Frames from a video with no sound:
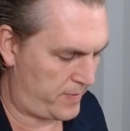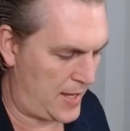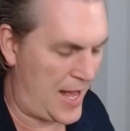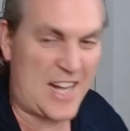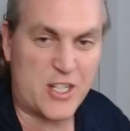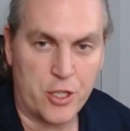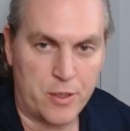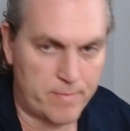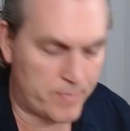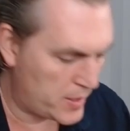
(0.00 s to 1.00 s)
action
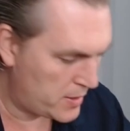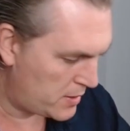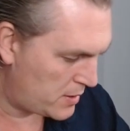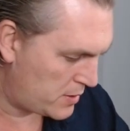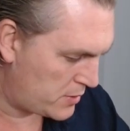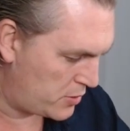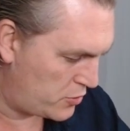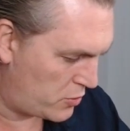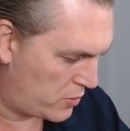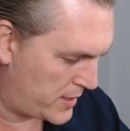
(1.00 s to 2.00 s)
to
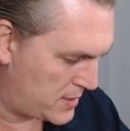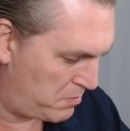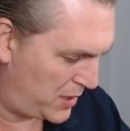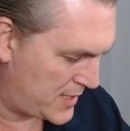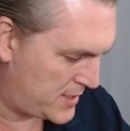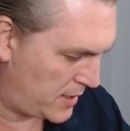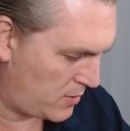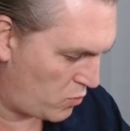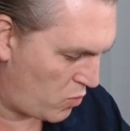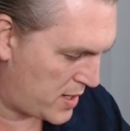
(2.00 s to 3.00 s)
draw his blessing,
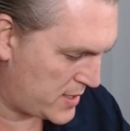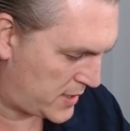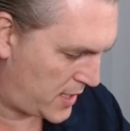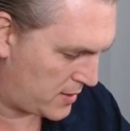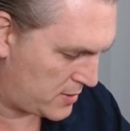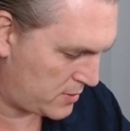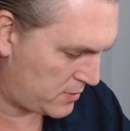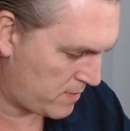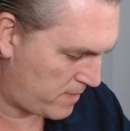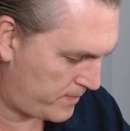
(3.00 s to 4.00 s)
Wise
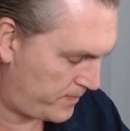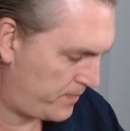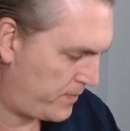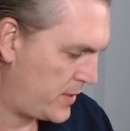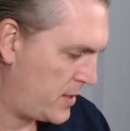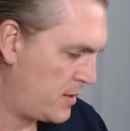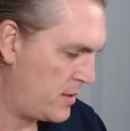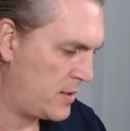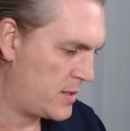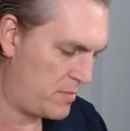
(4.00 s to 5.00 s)
Counsel,
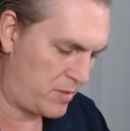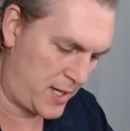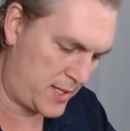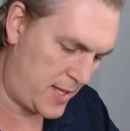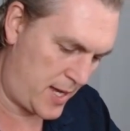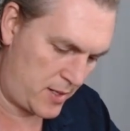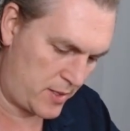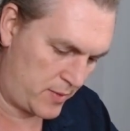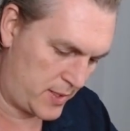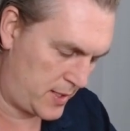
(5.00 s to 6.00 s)
to place that into his